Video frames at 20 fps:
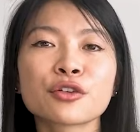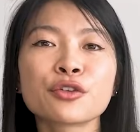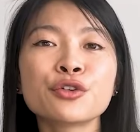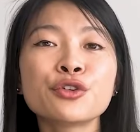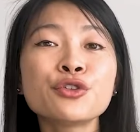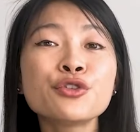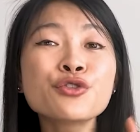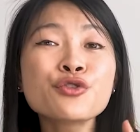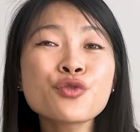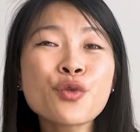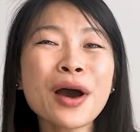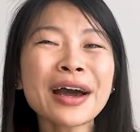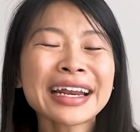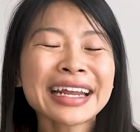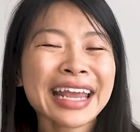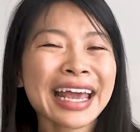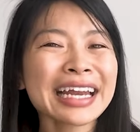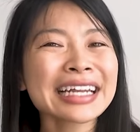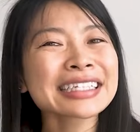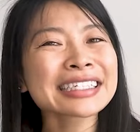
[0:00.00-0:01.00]
So you want
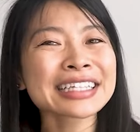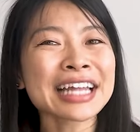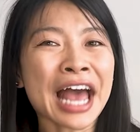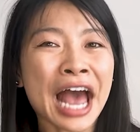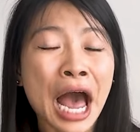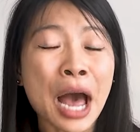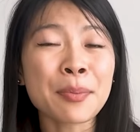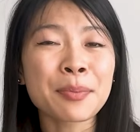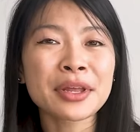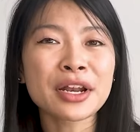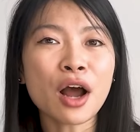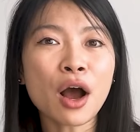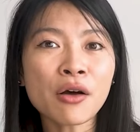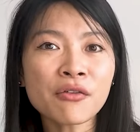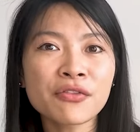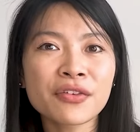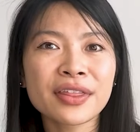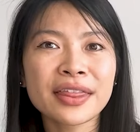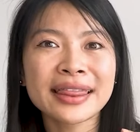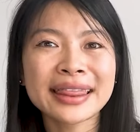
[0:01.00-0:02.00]
to get into the habit
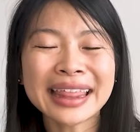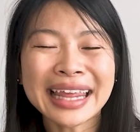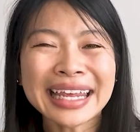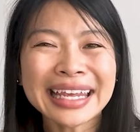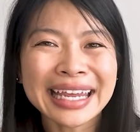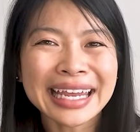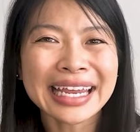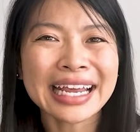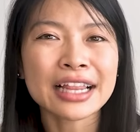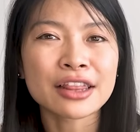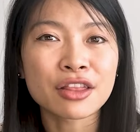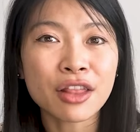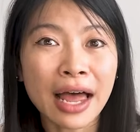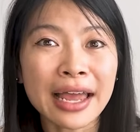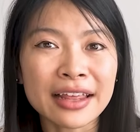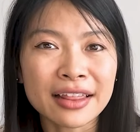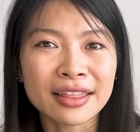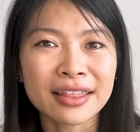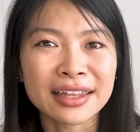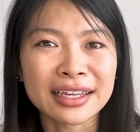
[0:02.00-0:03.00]
of thinking
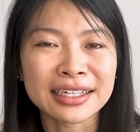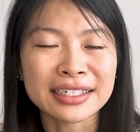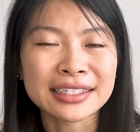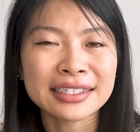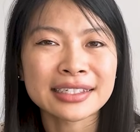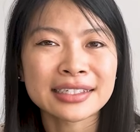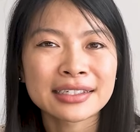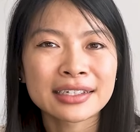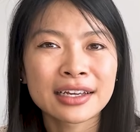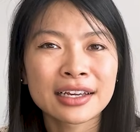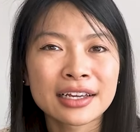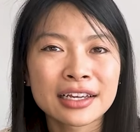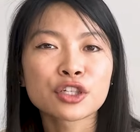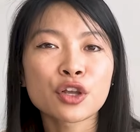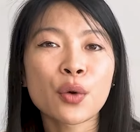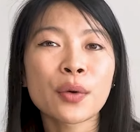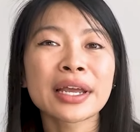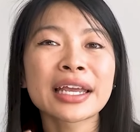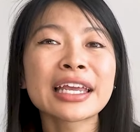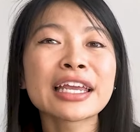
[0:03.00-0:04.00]
like this.
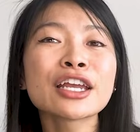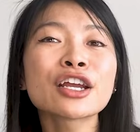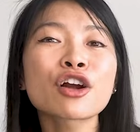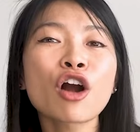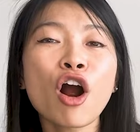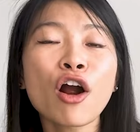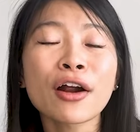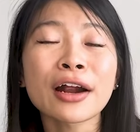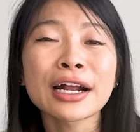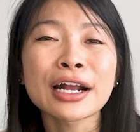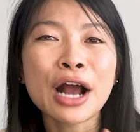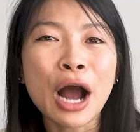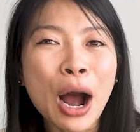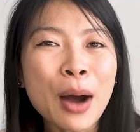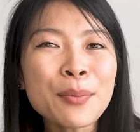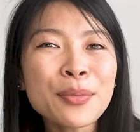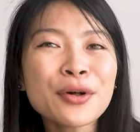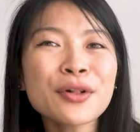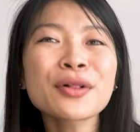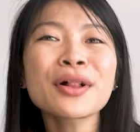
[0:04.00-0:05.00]
So here are a
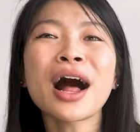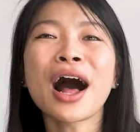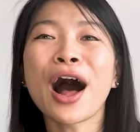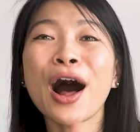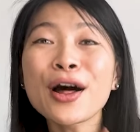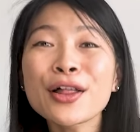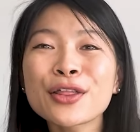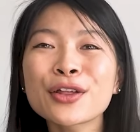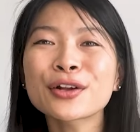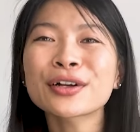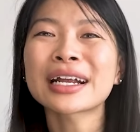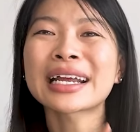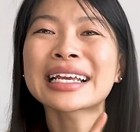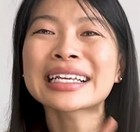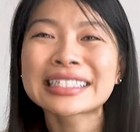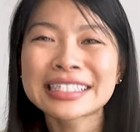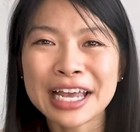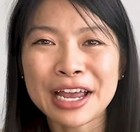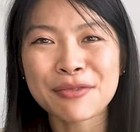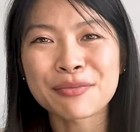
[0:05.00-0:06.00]
couple other
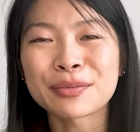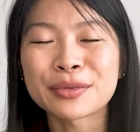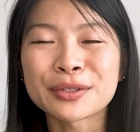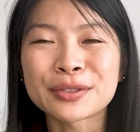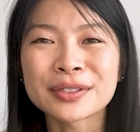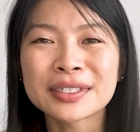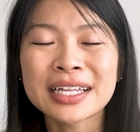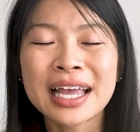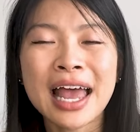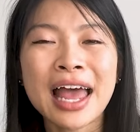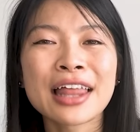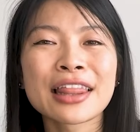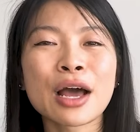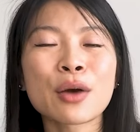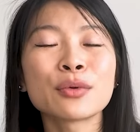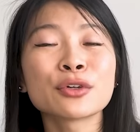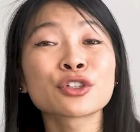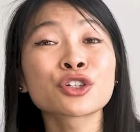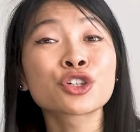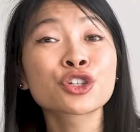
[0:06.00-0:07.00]
examples that will